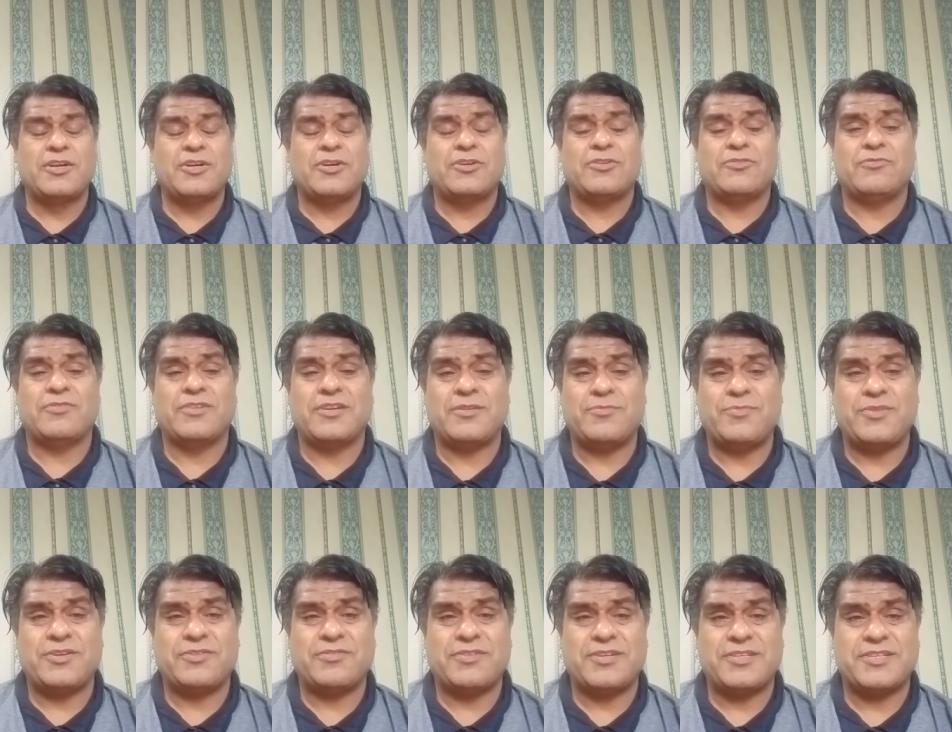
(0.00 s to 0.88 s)
our
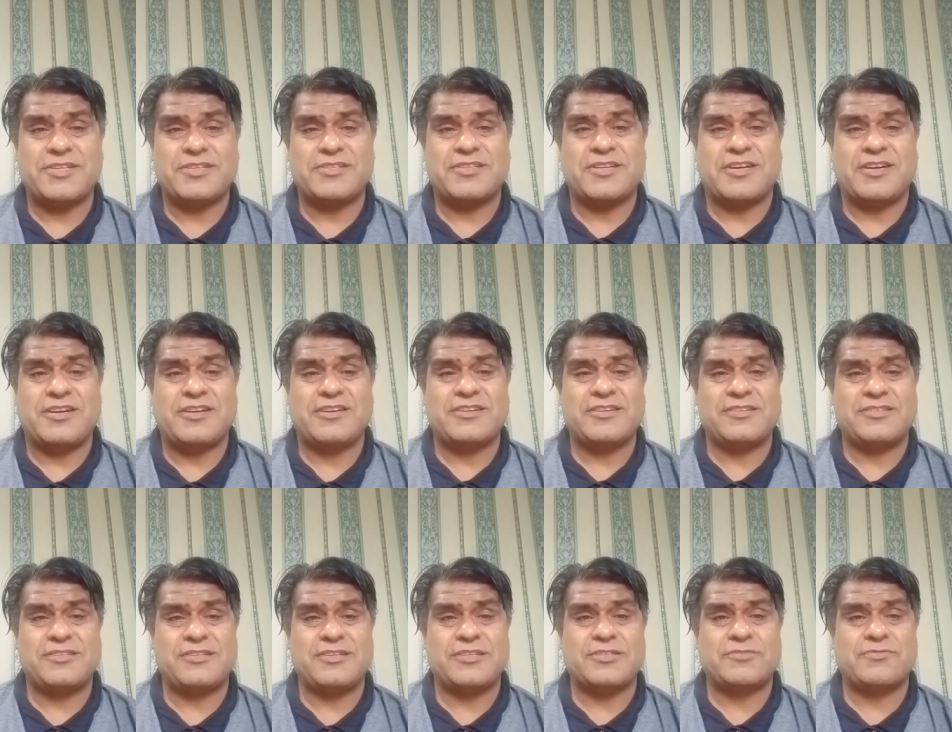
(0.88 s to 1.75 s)
immigrations all
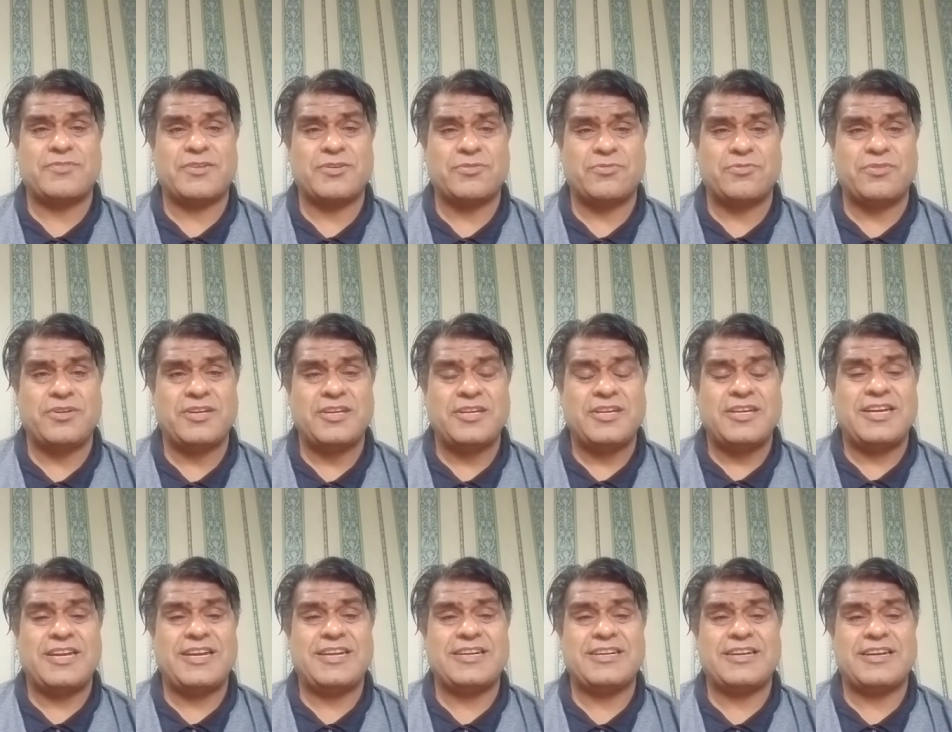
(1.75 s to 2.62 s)
decisions were good
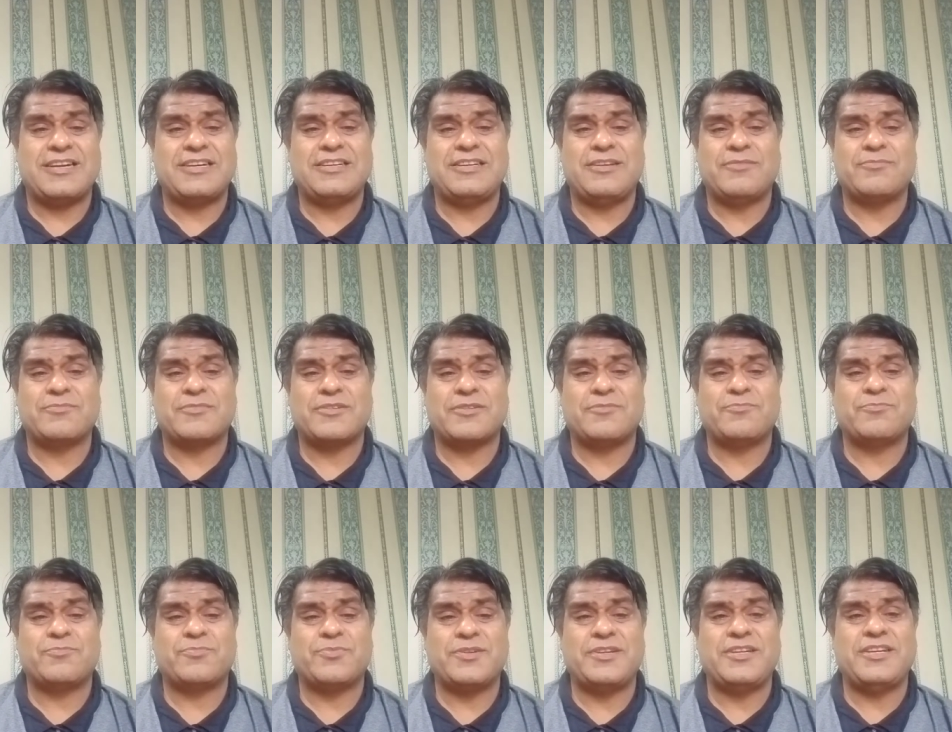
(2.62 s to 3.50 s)
and i am
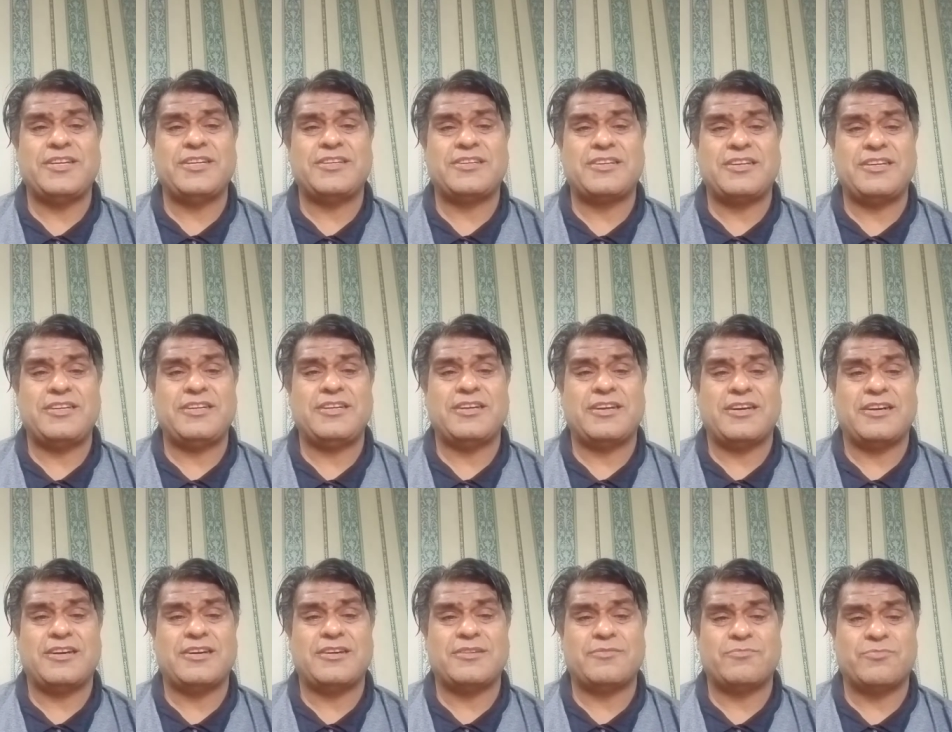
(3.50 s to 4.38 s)
completely on